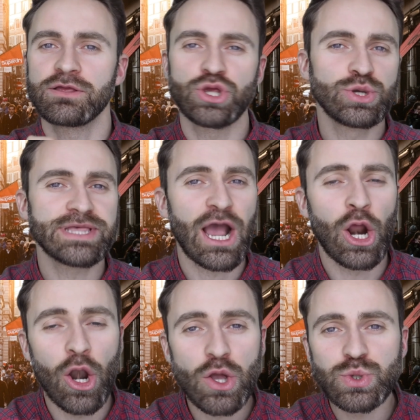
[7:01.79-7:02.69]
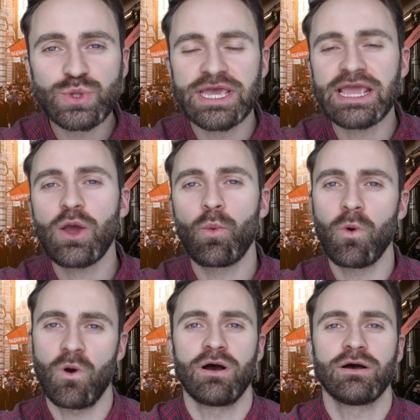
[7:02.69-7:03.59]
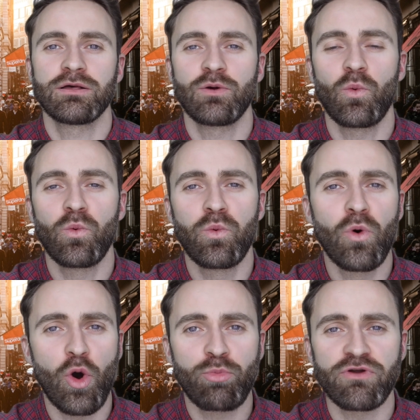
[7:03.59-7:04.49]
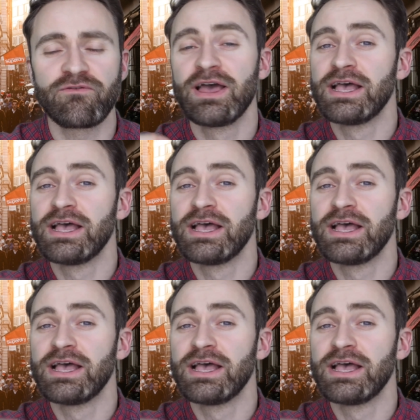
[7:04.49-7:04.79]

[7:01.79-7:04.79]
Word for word: Use that glottal t, water, waterproof.